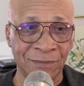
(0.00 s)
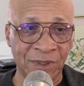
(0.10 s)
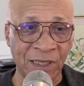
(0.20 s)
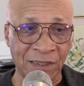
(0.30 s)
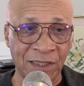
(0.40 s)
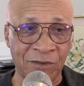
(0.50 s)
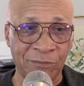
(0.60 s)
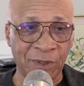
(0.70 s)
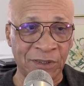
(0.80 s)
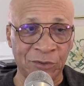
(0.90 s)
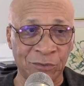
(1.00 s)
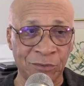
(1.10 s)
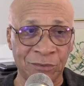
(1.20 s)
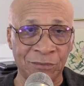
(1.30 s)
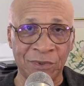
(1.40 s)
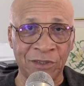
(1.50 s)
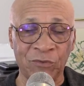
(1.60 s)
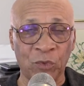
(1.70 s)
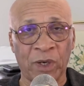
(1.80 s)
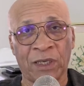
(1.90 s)
he has enough money to live
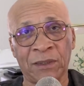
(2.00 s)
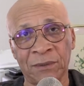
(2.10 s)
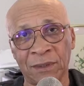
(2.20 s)
well.